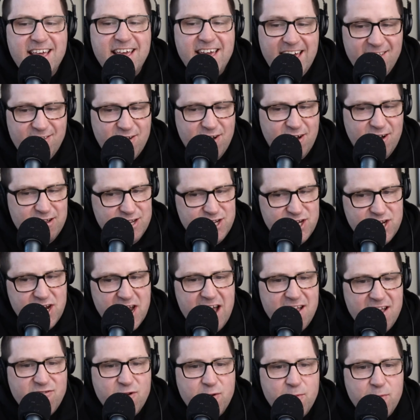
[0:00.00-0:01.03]
called
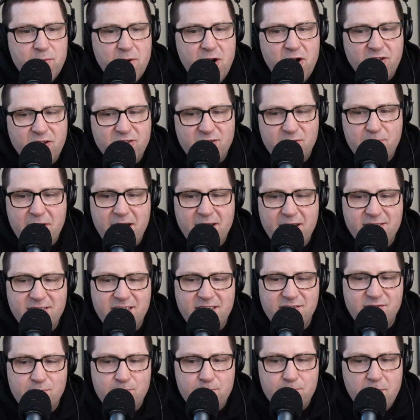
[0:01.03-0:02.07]
Jasper Mall. It's about
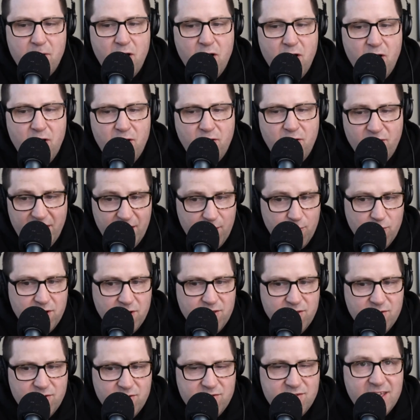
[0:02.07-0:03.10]
this mall, like one
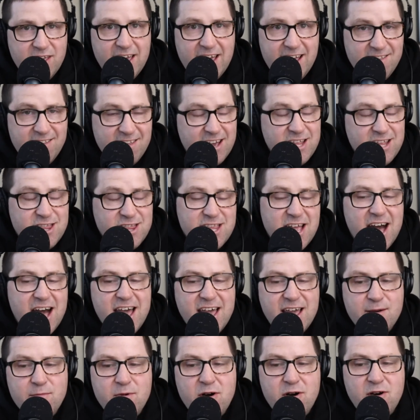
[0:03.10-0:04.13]
of those, it's like a
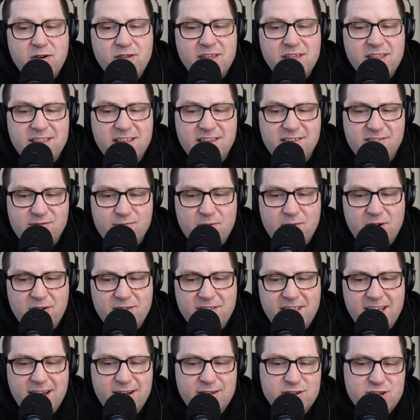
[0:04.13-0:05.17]
dying mall in this small
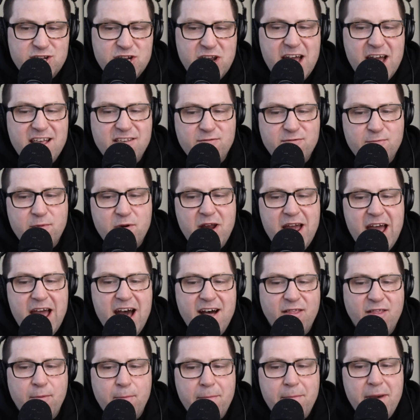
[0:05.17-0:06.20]
town, Jasper,
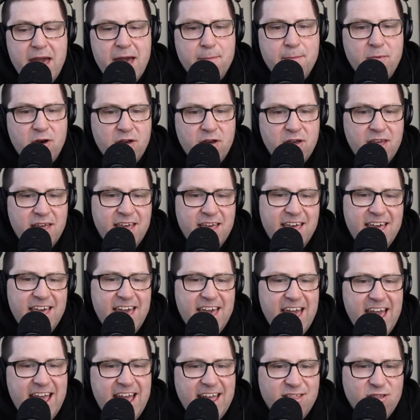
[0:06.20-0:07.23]
Alabama.
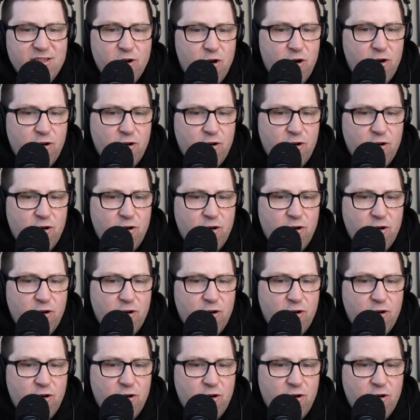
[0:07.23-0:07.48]
And the whole